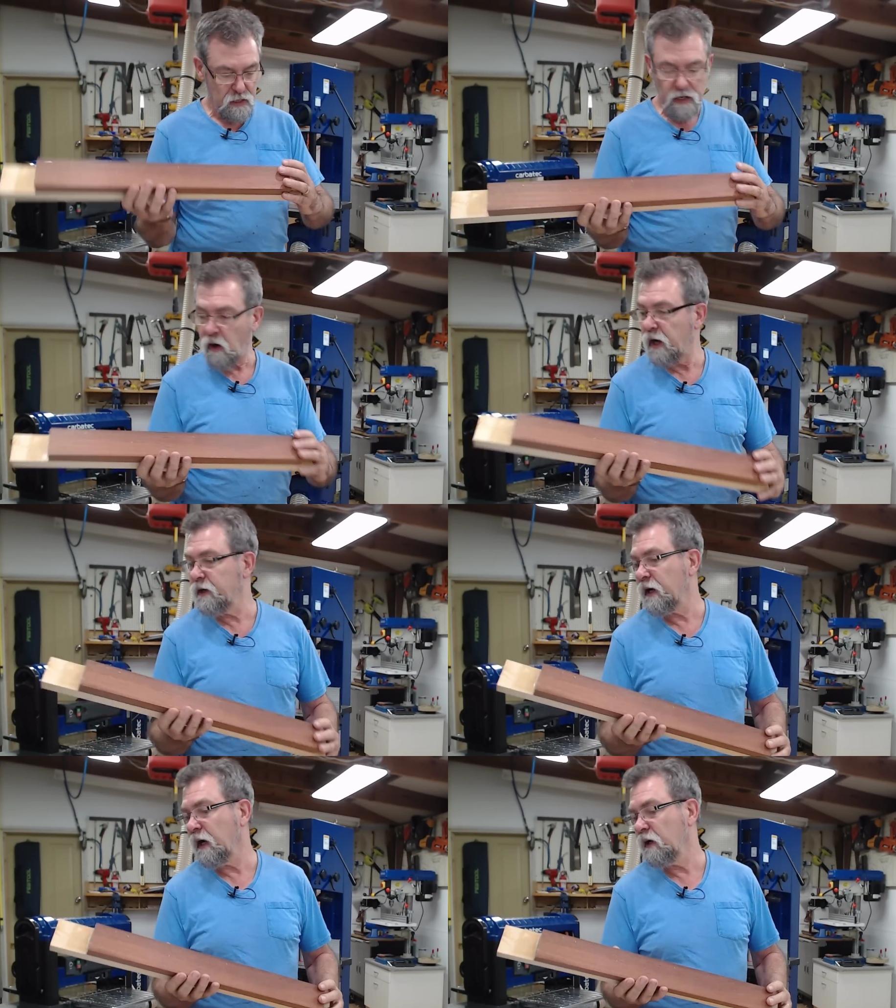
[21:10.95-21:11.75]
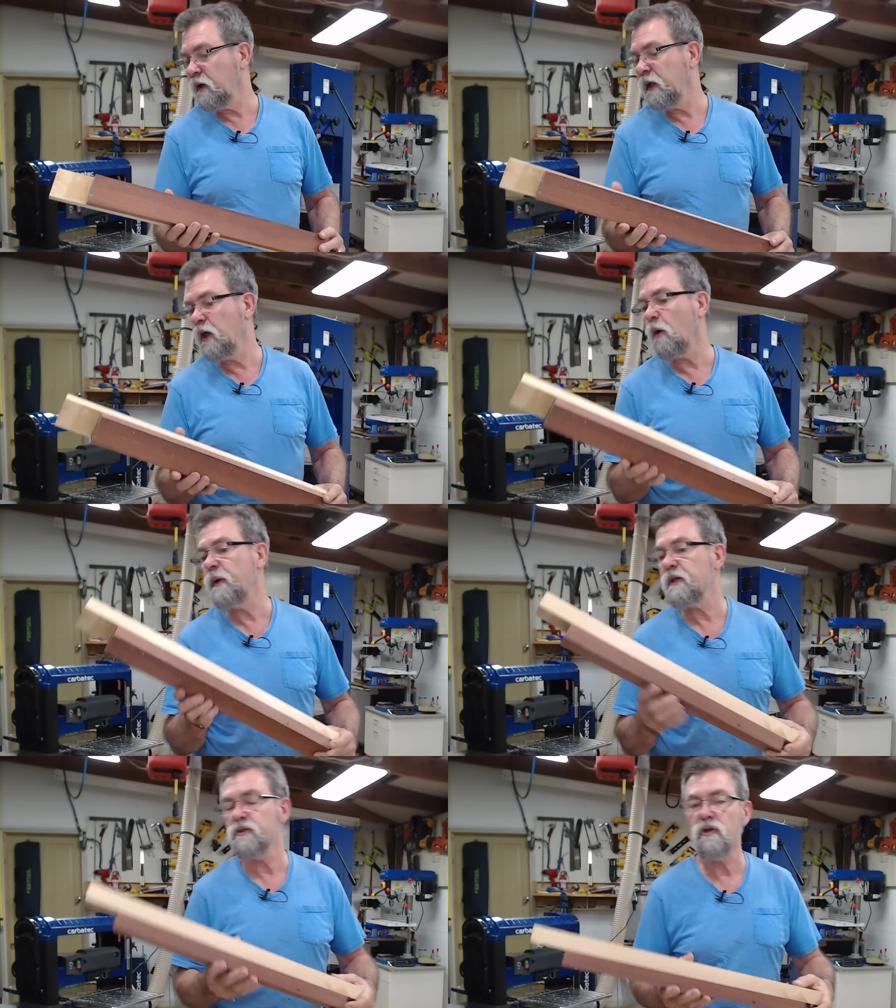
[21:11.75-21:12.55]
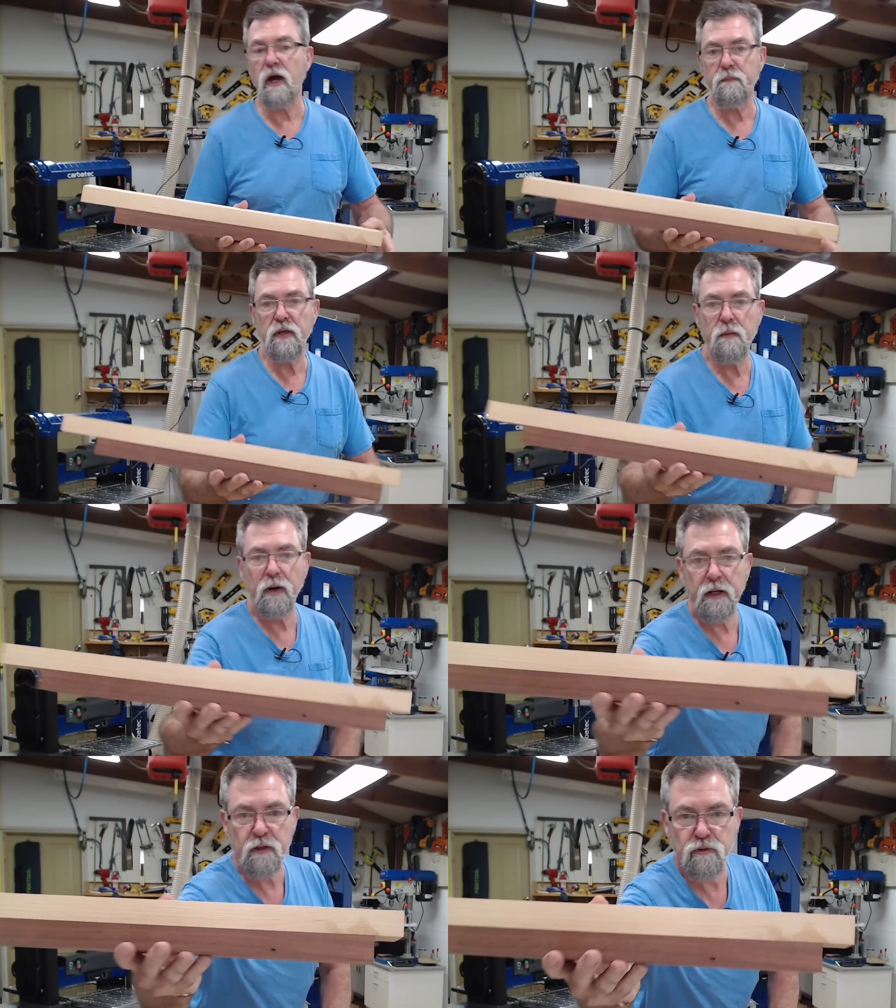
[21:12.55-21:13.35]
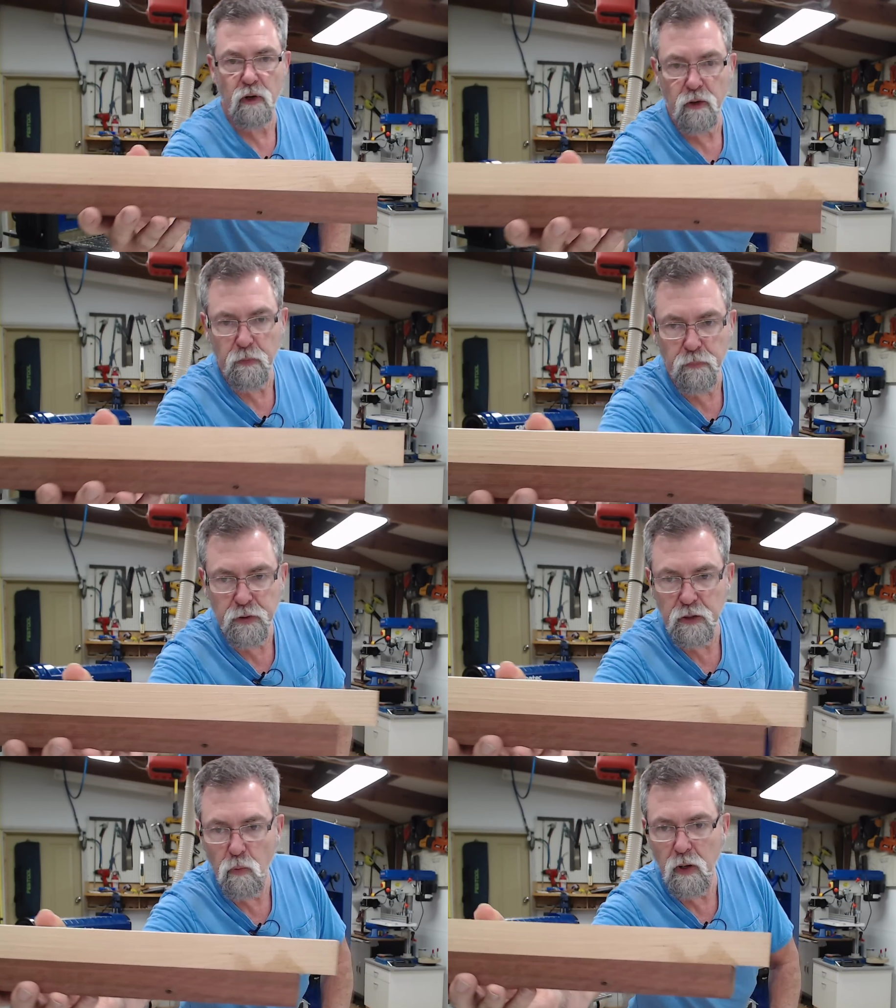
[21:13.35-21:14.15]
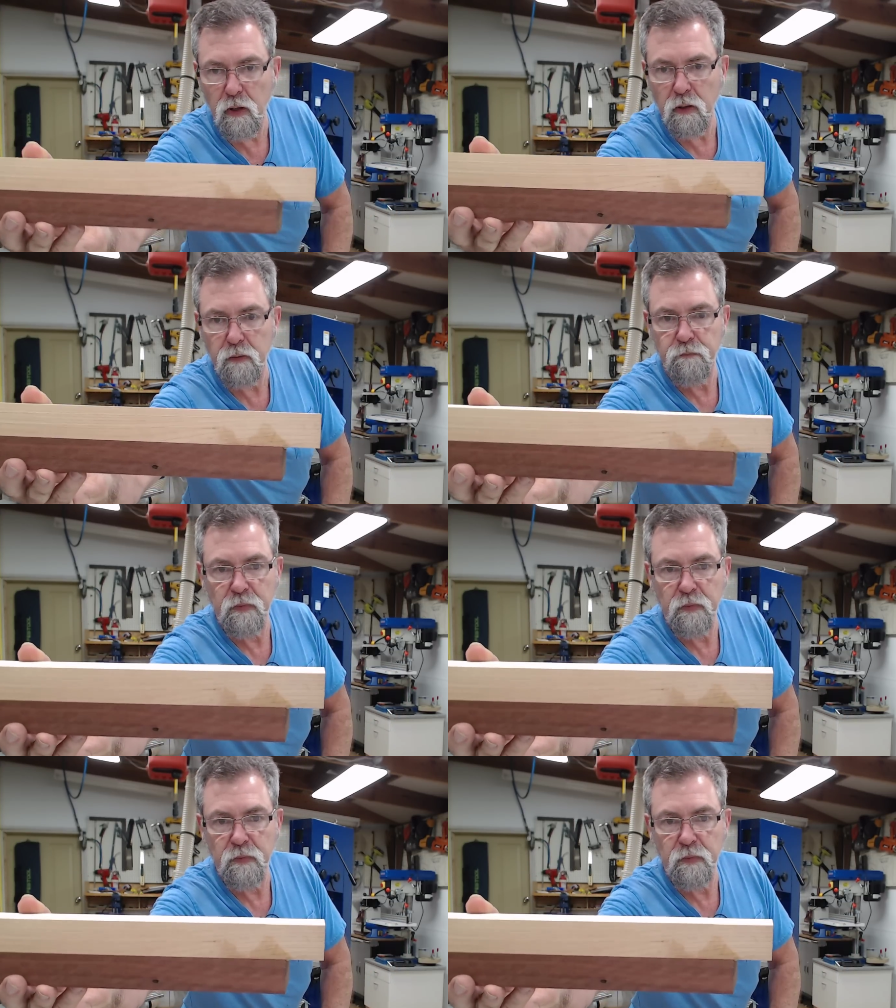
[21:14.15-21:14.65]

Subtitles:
Now I got a little bit of snipe there, but I controlled it pretty well.